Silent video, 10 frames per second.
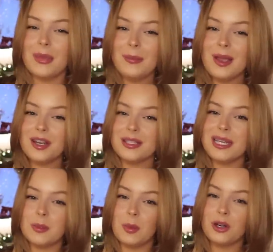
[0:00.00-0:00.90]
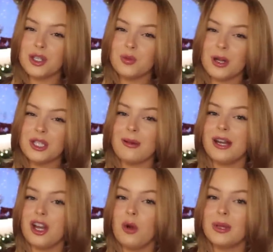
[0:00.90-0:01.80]
Maybe I just need to purchase one so
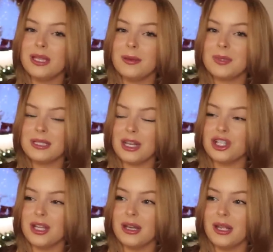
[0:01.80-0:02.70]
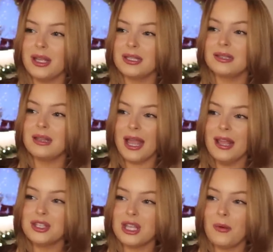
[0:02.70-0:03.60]
I know what the obsession is
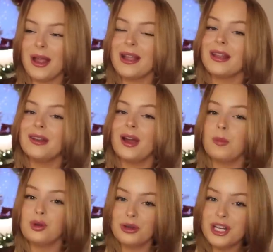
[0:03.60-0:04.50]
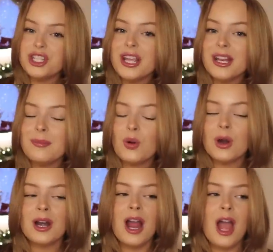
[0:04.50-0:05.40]
like, so that way I can appreciate it
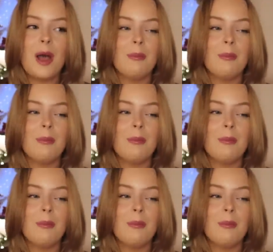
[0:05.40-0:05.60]
more.